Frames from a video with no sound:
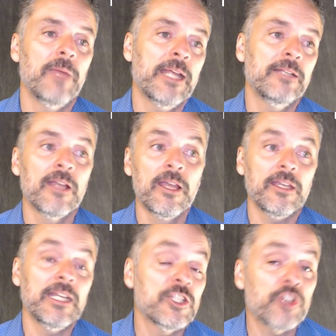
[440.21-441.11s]
And
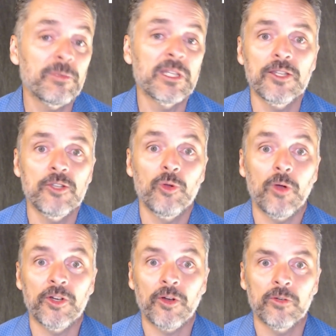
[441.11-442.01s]
any shipping that you do
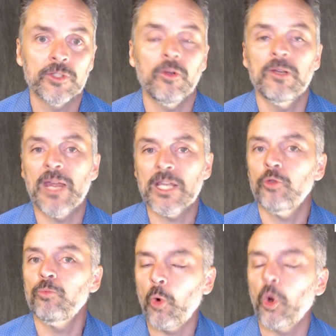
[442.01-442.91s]
on your own is going to make you
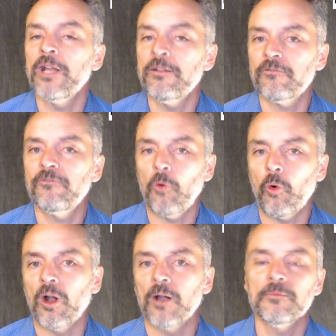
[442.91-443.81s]
more
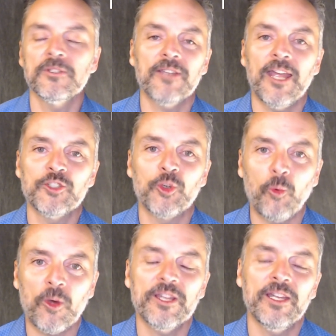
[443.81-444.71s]
informed as you're
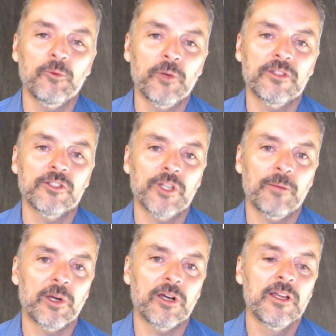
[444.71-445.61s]
working with a
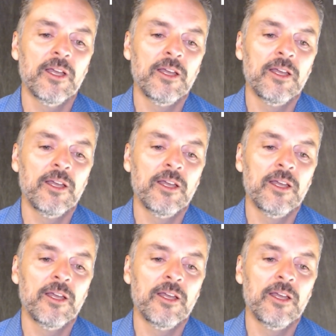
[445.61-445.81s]
shipper.